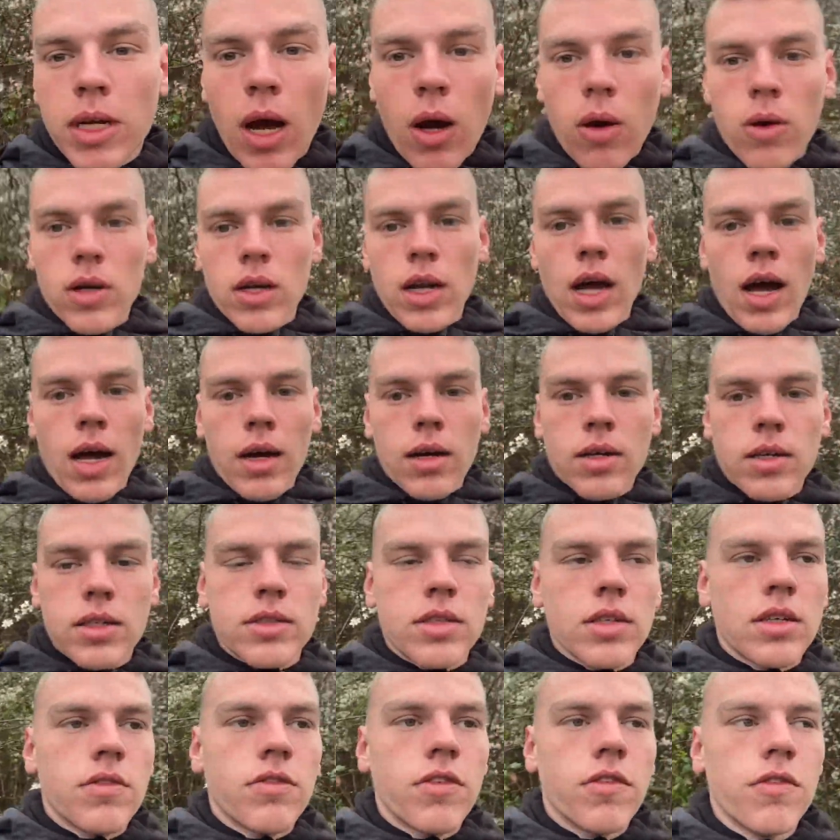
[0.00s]
out of that
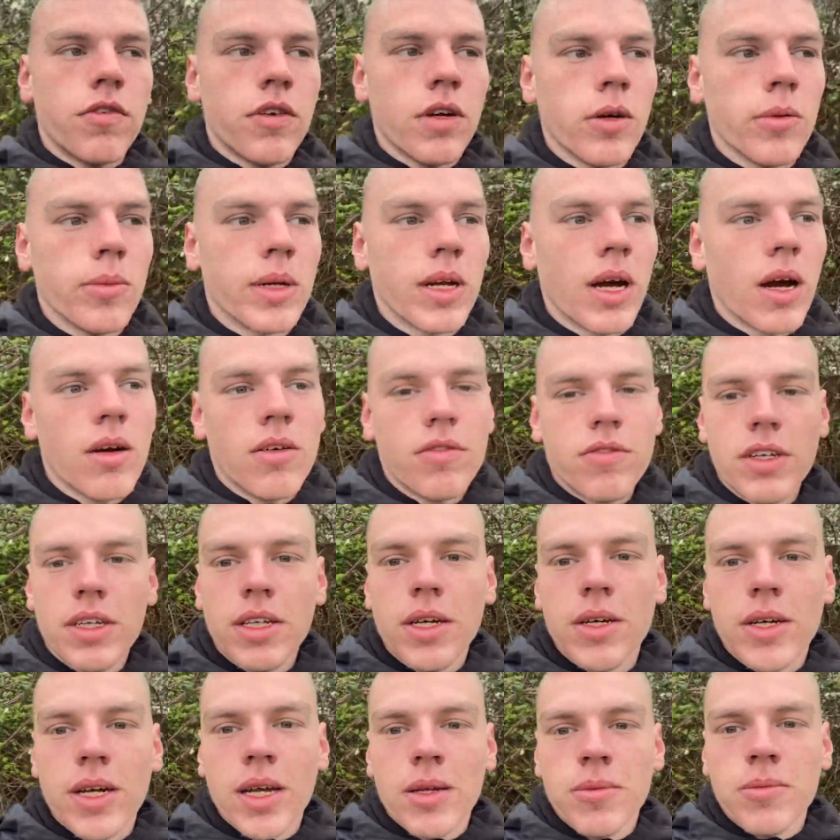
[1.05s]
instead of fulfillment out of
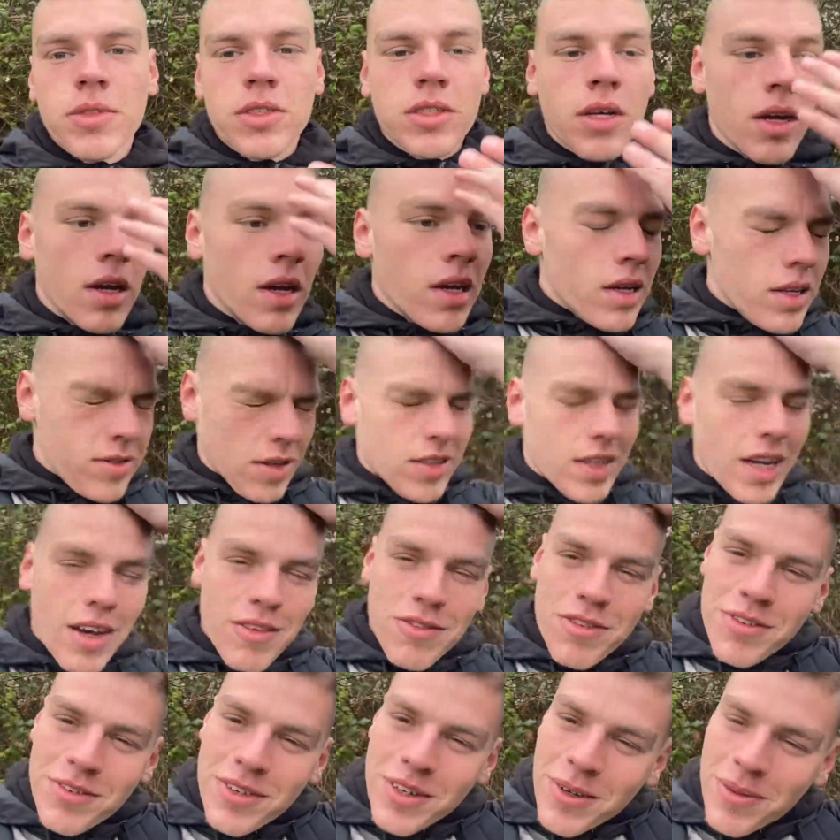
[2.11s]
video games. You get
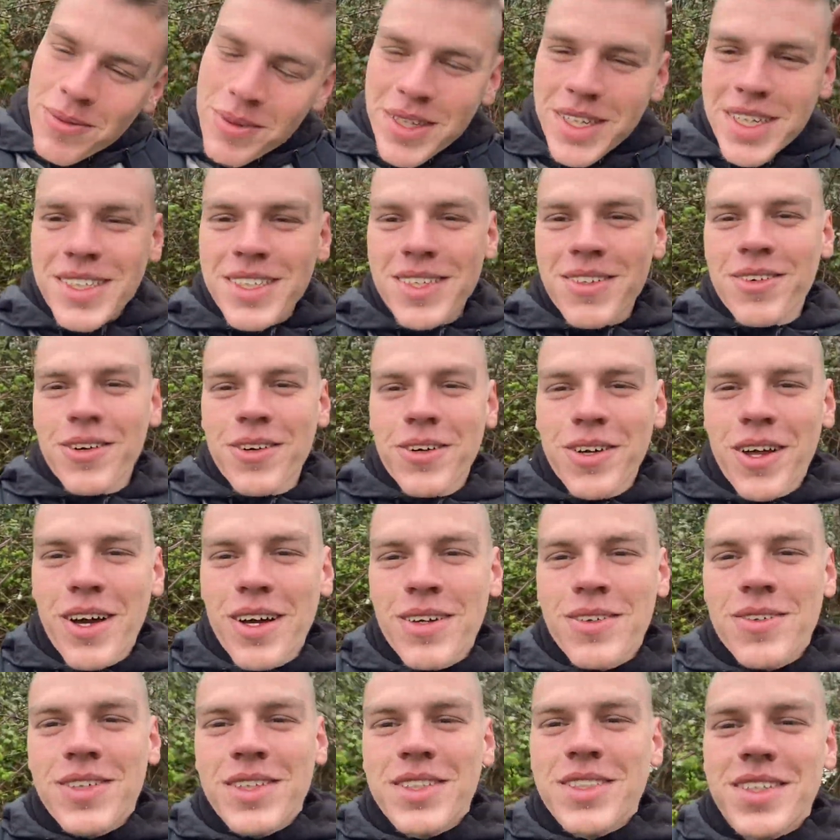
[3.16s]
fulfillment in your real
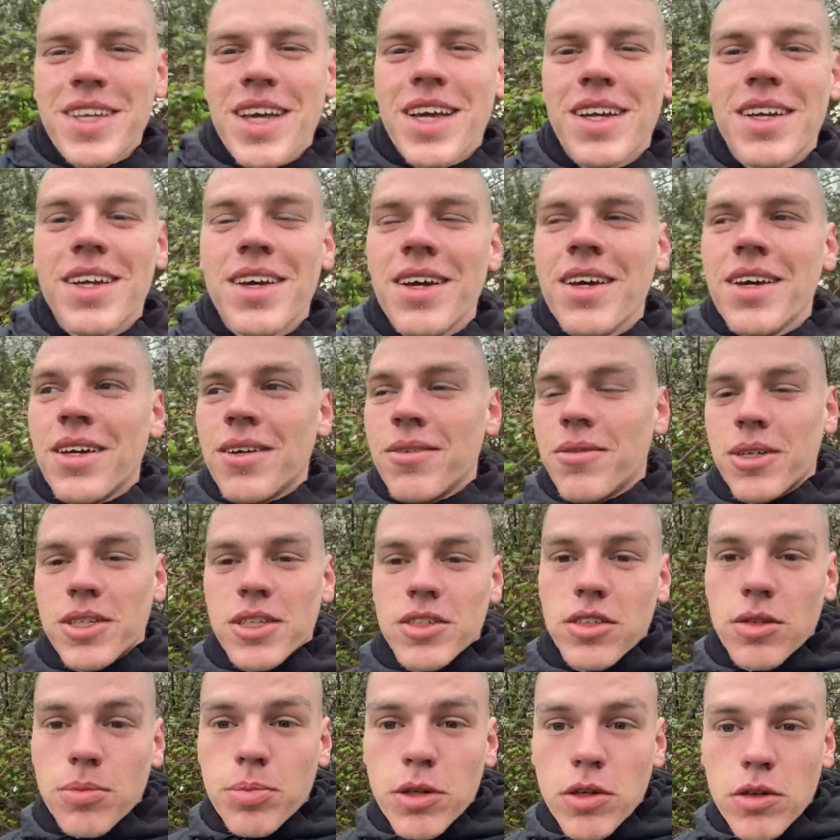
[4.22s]
life instead, which is
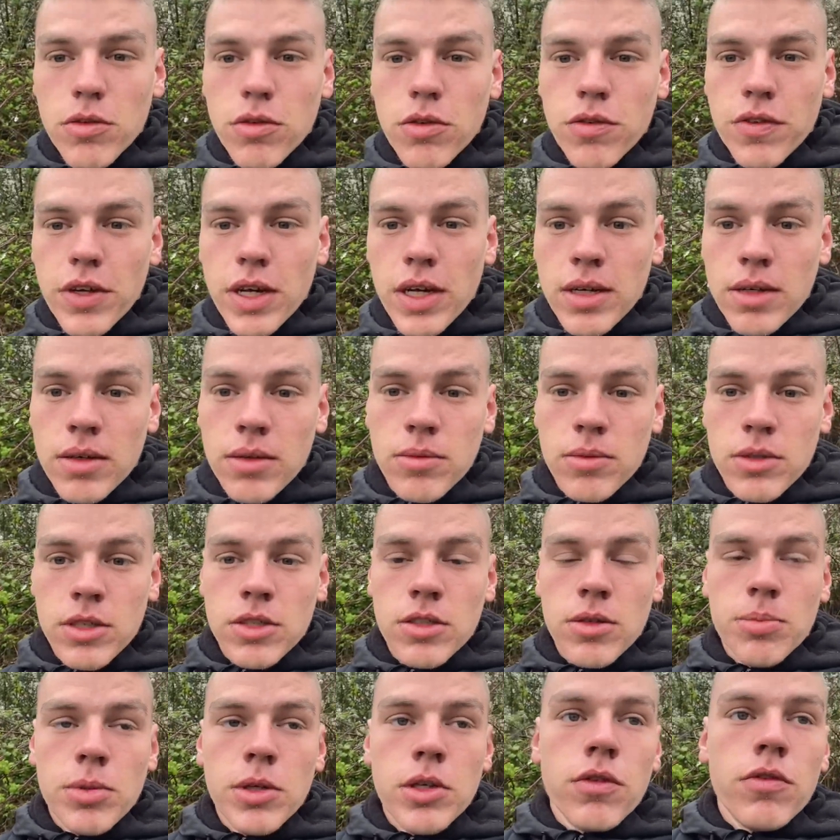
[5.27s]
a beautiful thing, which is
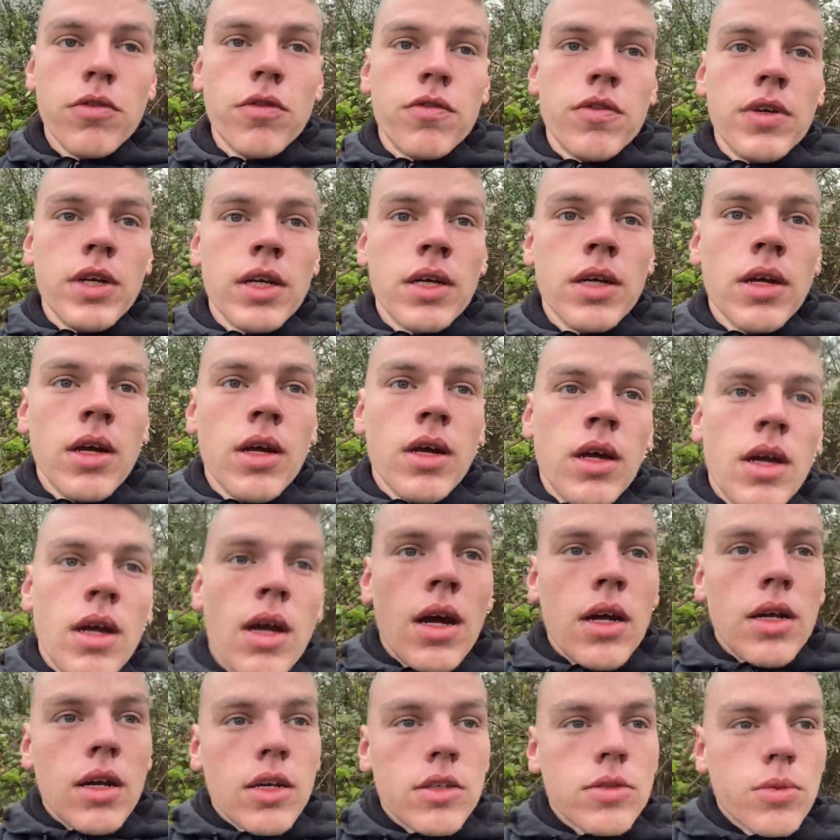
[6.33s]
a beautiful thing.
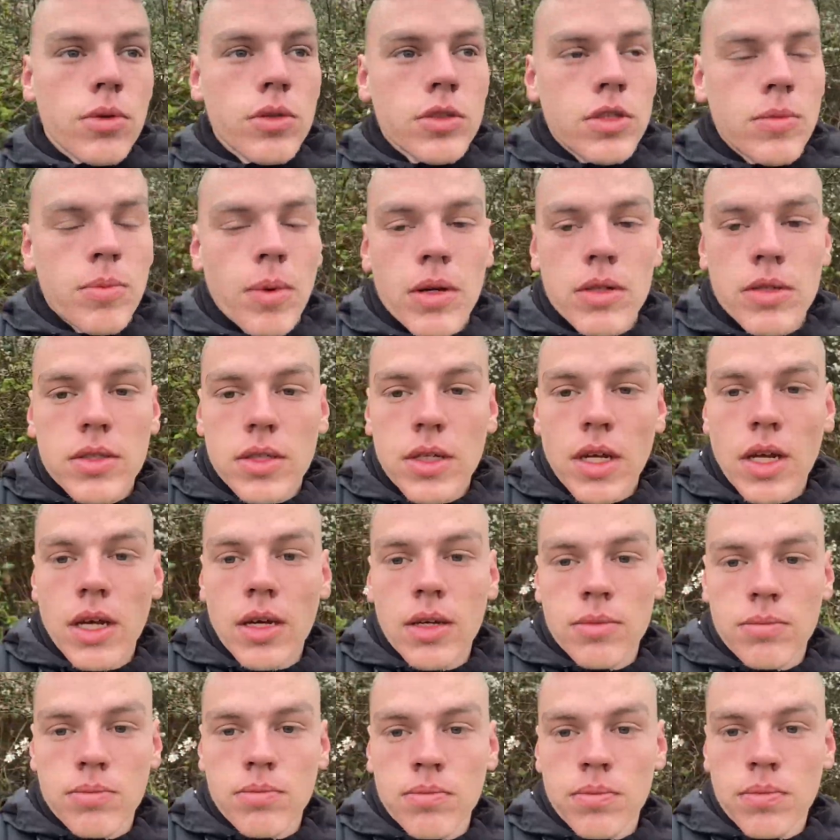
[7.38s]
And that's what it's about today.
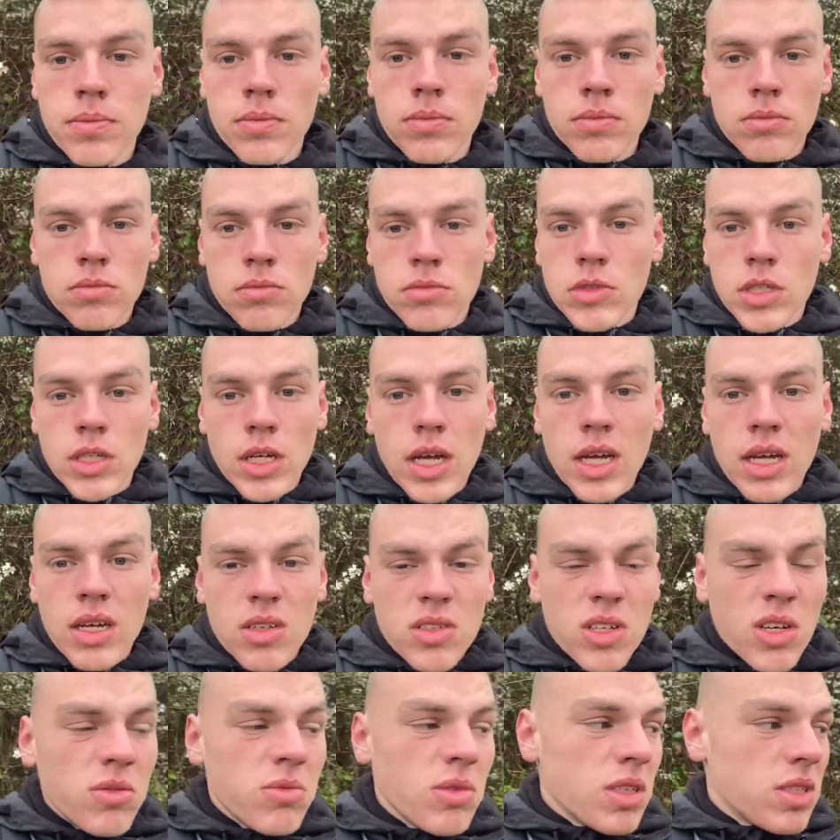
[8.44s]
Today I
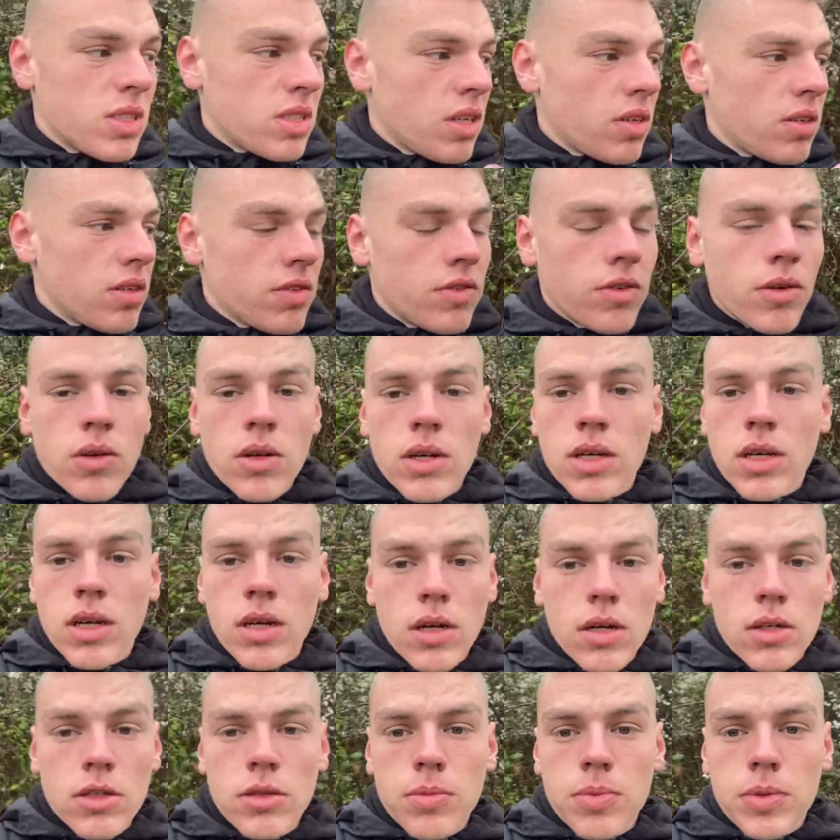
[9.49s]
don't necessarily feel like it
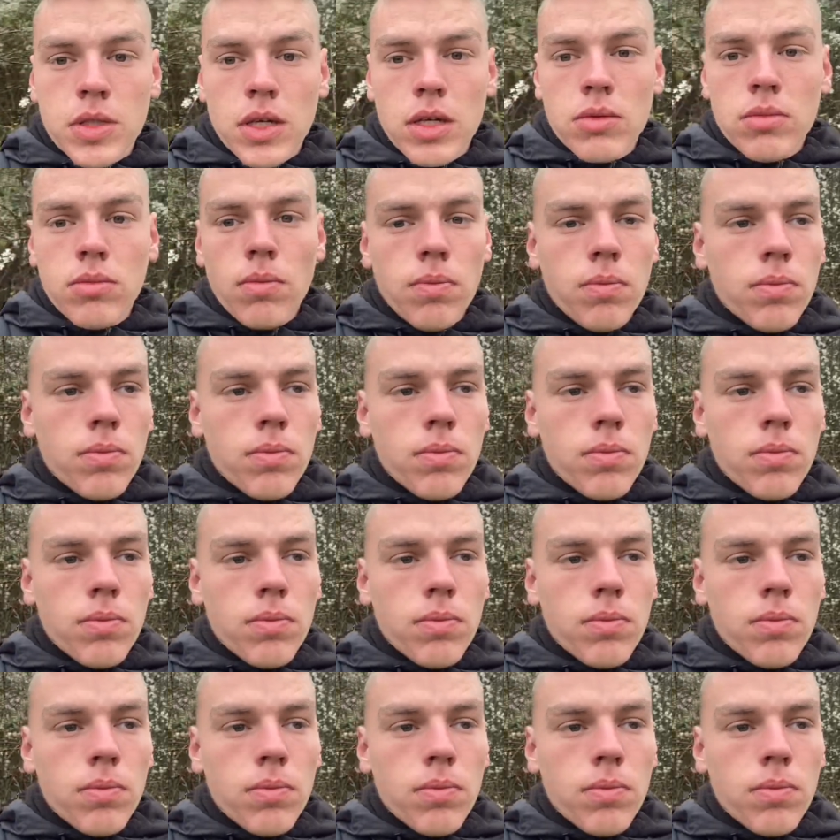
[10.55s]
100%,